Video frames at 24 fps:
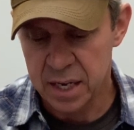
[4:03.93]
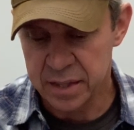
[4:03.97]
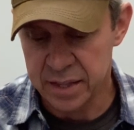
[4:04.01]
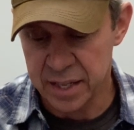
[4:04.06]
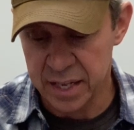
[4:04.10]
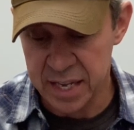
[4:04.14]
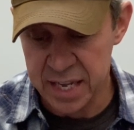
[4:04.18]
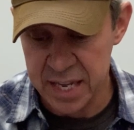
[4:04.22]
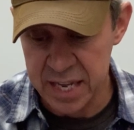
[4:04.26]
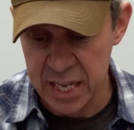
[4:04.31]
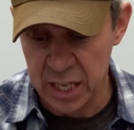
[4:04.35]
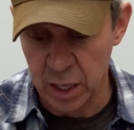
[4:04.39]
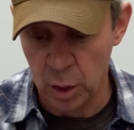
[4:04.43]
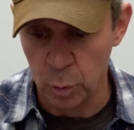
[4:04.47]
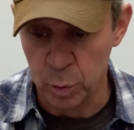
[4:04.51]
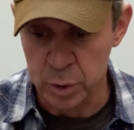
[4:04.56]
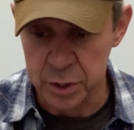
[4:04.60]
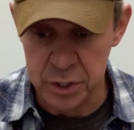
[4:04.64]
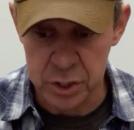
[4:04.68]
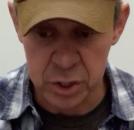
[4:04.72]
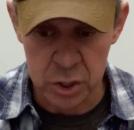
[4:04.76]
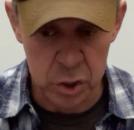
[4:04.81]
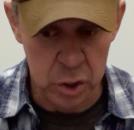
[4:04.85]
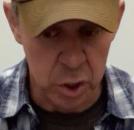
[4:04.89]
The hill
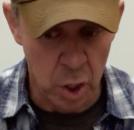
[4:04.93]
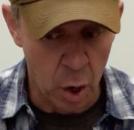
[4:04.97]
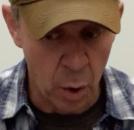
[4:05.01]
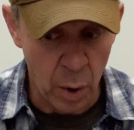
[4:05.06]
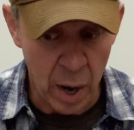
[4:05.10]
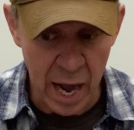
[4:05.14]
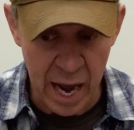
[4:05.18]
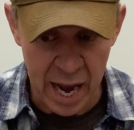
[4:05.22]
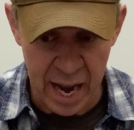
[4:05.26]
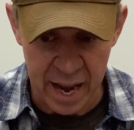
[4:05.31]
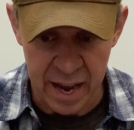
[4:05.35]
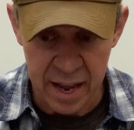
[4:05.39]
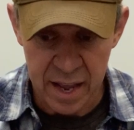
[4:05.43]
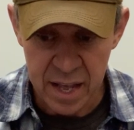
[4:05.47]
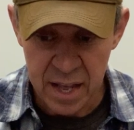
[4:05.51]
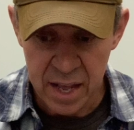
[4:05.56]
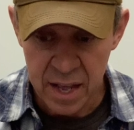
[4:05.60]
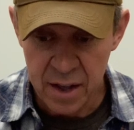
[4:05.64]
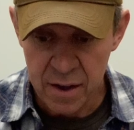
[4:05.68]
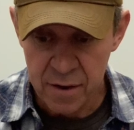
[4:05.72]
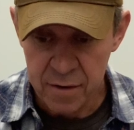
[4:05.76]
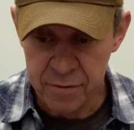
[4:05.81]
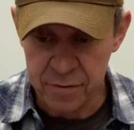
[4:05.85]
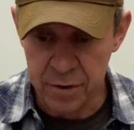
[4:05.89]
was so high
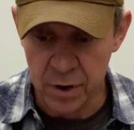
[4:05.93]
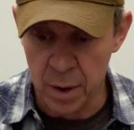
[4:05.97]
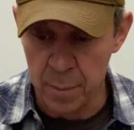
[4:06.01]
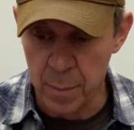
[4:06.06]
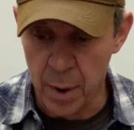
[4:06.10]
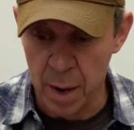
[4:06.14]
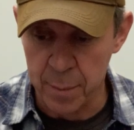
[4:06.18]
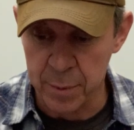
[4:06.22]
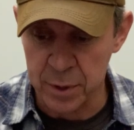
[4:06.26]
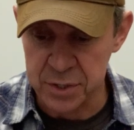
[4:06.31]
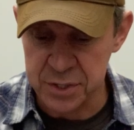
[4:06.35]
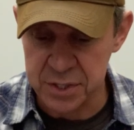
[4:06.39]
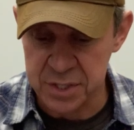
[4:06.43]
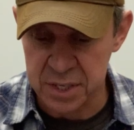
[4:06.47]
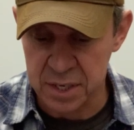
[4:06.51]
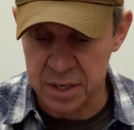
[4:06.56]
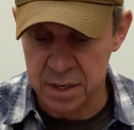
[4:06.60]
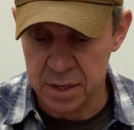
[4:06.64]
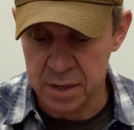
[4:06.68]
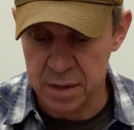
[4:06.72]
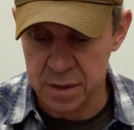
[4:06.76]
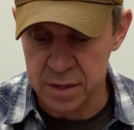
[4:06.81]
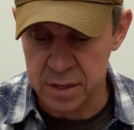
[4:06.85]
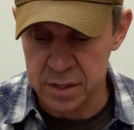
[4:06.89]

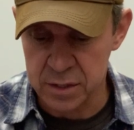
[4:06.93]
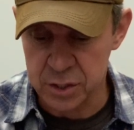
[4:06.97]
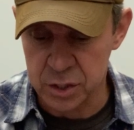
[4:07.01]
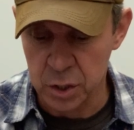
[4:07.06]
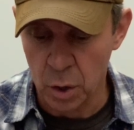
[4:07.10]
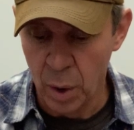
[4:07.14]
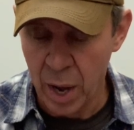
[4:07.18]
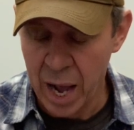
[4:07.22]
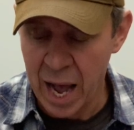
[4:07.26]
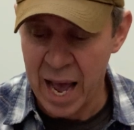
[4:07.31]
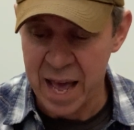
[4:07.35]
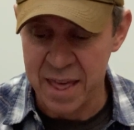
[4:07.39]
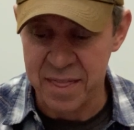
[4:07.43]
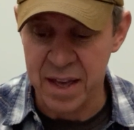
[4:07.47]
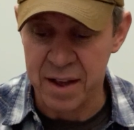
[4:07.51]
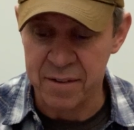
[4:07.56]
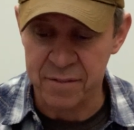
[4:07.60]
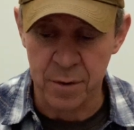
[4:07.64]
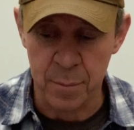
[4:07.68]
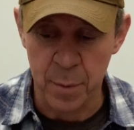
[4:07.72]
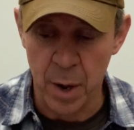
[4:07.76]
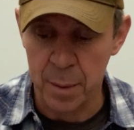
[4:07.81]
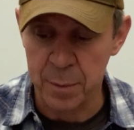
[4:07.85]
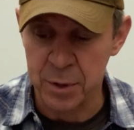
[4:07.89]

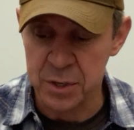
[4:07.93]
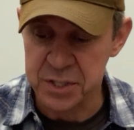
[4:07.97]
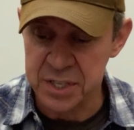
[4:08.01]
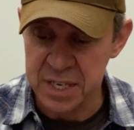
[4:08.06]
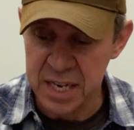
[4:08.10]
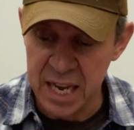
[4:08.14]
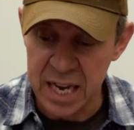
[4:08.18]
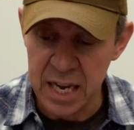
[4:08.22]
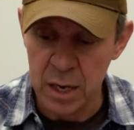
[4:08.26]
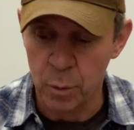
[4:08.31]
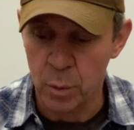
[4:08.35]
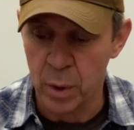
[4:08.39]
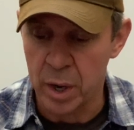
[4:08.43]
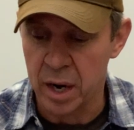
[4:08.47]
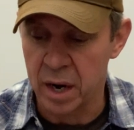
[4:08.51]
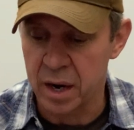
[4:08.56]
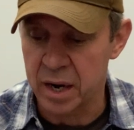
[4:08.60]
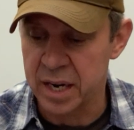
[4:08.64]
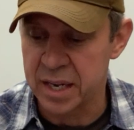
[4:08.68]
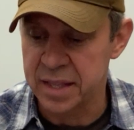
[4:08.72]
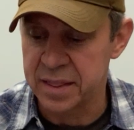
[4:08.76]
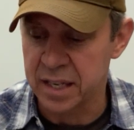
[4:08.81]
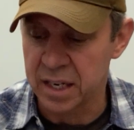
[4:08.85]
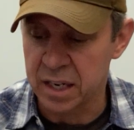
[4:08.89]
that from almost anywhere
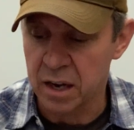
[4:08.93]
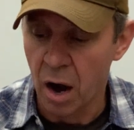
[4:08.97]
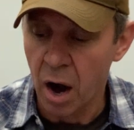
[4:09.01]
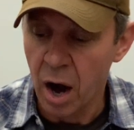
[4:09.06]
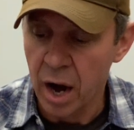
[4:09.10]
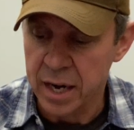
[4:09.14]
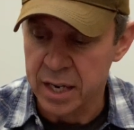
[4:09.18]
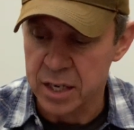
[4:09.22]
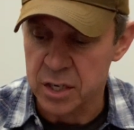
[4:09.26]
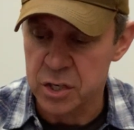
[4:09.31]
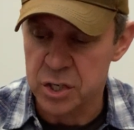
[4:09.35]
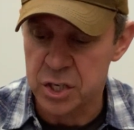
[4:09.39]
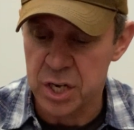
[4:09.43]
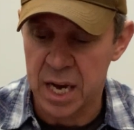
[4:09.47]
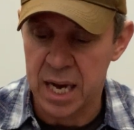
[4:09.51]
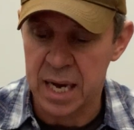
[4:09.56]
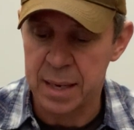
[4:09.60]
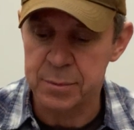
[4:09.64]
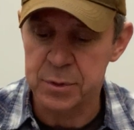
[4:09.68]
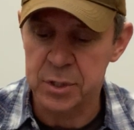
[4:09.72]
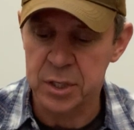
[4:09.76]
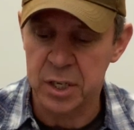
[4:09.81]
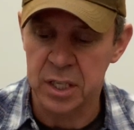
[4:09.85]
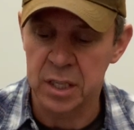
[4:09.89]
in the garden,
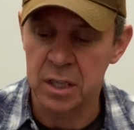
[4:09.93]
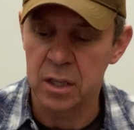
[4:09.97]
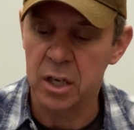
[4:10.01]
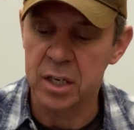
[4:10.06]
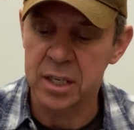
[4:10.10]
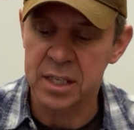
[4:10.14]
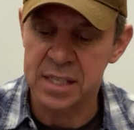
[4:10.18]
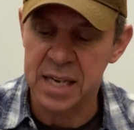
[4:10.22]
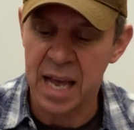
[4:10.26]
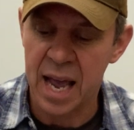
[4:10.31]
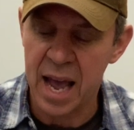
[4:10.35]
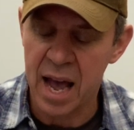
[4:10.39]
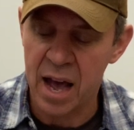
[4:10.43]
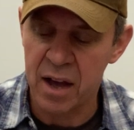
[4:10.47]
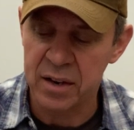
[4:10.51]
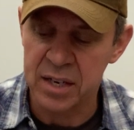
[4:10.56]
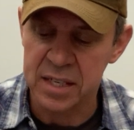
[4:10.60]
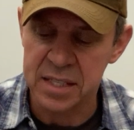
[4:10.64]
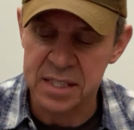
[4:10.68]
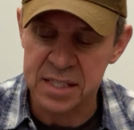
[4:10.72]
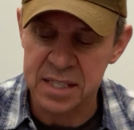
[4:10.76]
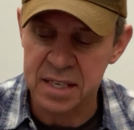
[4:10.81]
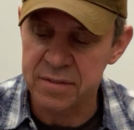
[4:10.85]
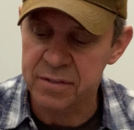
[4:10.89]
James could look down
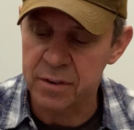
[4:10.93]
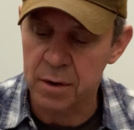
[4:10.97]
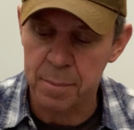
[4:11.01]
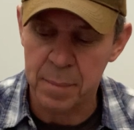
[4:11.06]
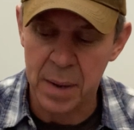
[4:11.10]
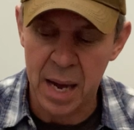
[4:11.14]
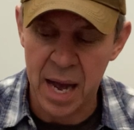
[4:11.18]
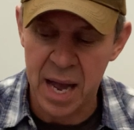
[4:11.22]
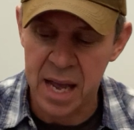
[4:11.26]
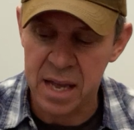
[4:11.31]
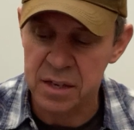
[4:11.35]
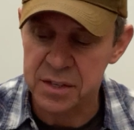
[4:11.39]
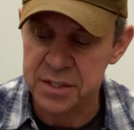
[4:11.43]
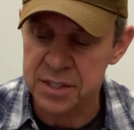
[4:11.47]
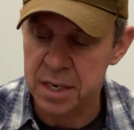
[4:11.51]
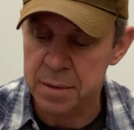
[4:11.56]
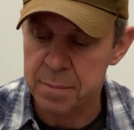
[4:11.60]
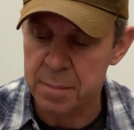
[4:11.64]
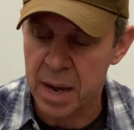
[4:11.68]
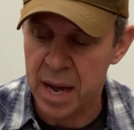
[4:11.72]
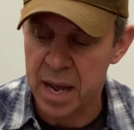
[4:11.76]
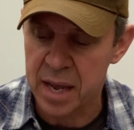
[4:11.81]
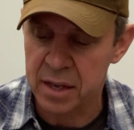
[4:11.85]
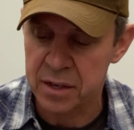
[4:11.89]
and see for miles
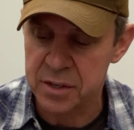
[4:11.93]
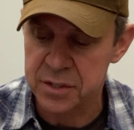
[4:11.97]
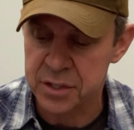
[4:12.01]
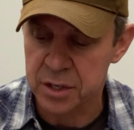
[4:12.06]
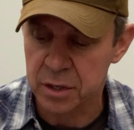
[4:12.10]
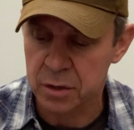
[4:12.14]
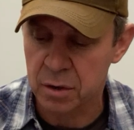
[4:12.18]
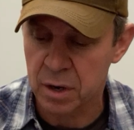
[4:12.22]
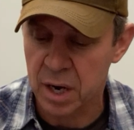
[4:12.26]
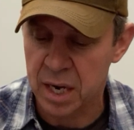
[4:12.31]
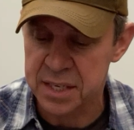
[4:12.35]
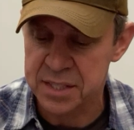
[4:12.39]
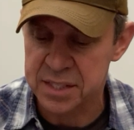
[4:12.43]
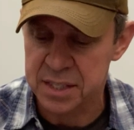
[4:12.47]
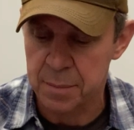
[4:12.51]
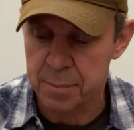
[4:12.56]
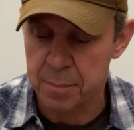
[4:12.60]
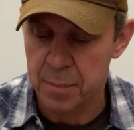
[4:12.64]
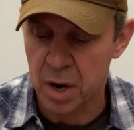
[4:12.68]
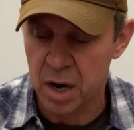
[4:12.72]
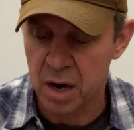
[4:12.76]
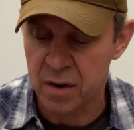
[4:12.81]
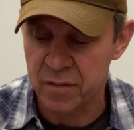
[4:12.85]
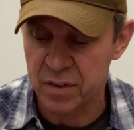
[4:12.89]
and miles across a
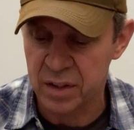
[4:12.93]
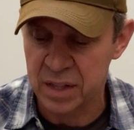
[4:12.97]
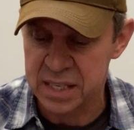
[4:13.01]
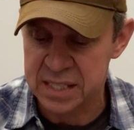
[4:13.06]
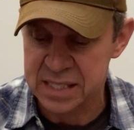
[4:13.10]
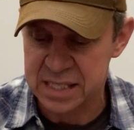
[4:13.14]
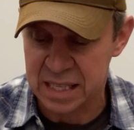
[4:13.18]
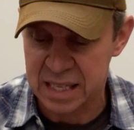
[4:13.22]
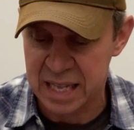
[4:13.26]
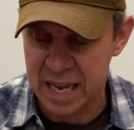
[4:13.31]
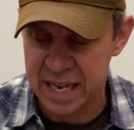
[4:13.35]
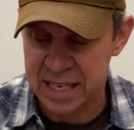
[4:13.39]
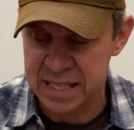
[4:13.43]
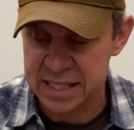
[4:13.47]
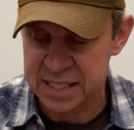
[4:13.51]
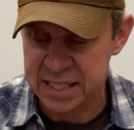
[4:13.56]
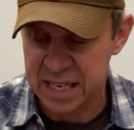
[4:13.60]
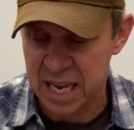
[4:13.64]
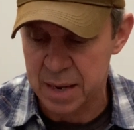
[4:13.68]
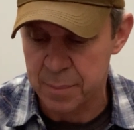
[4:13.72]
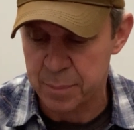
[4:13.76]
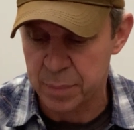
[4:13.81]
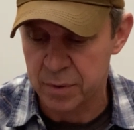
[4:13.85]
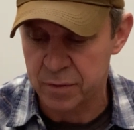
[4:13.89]
marvelous
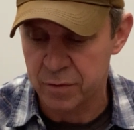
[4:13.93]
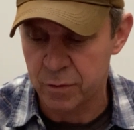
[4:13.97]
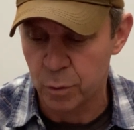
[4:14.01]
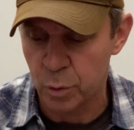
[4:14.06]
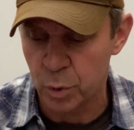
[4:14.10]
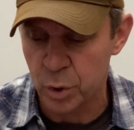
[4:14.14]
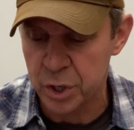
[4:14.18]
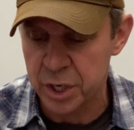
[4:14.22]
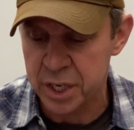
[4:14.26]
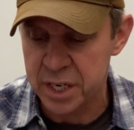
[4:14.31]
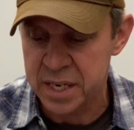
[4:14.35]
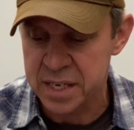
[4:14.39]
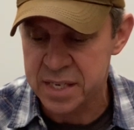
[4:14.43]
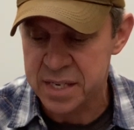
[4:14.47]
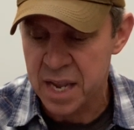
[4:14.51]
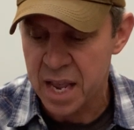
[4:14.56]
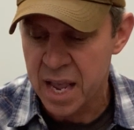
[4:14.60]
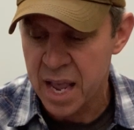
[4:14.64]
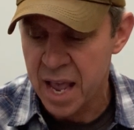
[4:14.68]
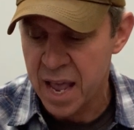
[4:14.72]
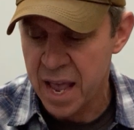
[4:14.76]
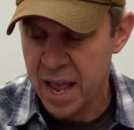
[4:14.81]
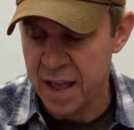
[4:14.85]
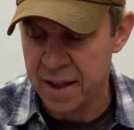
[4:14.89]
landscape of woods
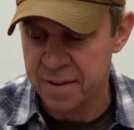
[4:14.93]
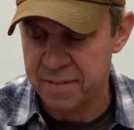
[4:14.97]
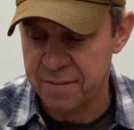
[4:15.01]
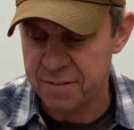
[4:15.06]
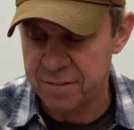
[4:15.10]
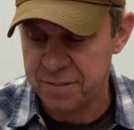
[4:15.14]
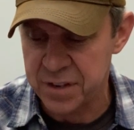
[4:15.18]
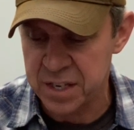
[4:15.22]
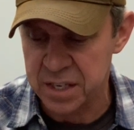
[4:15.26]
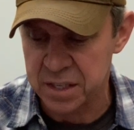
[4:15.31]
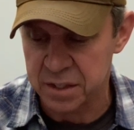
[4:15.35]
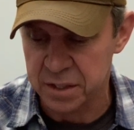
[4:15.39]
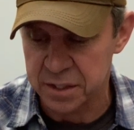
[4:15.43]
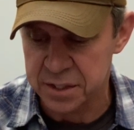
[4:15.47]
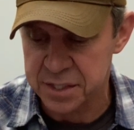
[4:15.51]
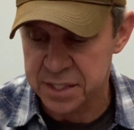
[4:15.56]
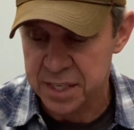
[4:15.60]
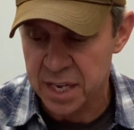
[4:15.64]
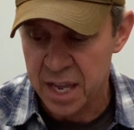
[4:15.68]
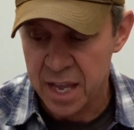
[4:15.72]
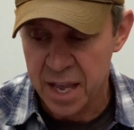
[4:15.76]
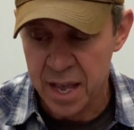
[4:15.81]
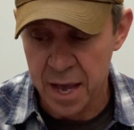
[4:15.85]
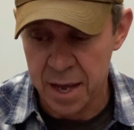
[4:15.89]
and fields.